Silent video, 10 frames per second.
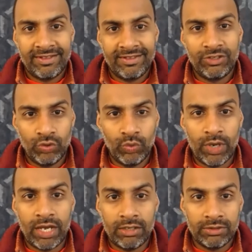You
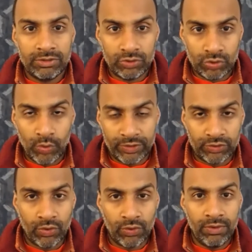are
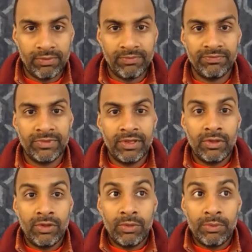so-and-so.
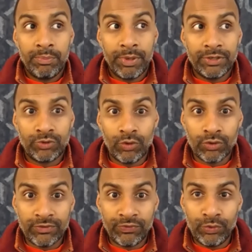But don't
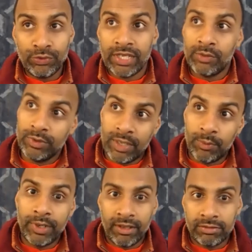confuse that with
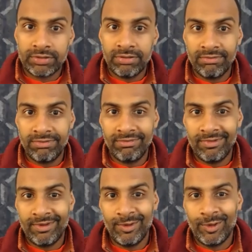someone else.
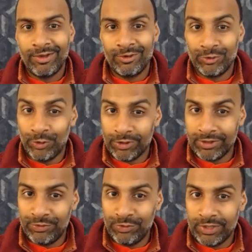Don't
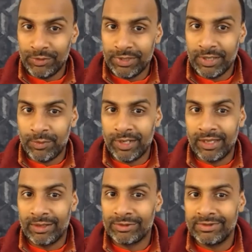confuse that with someone
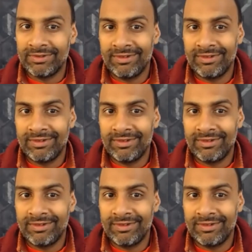else.